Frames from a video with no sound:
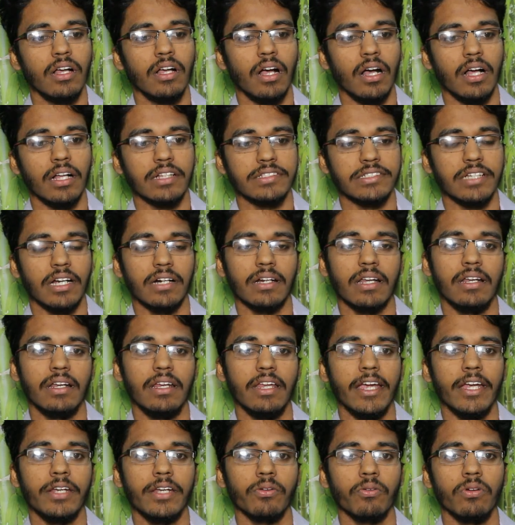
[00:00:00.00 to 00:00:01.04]
uh, started
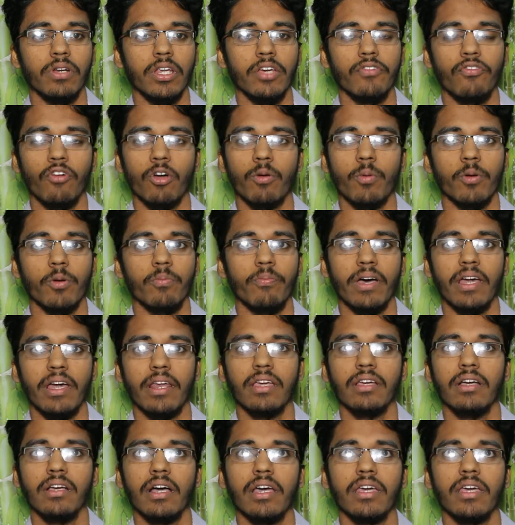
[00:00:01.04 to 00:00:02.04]
late only for preparing.